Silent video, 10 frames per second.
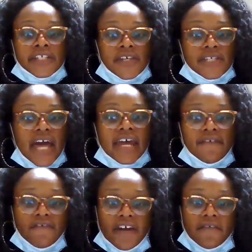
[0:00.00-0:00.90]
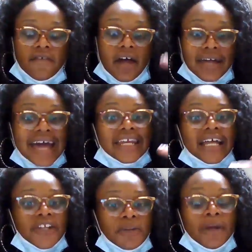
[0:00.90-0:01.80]
So it's kind of, kind of
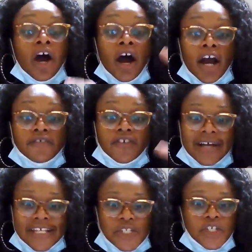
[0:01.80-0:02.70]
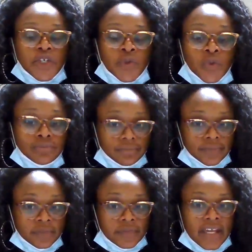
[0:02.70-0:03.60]
a little bit hard for us to
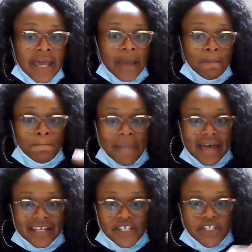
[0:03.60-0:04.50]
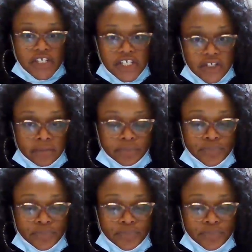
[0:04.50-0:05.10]
balance the two.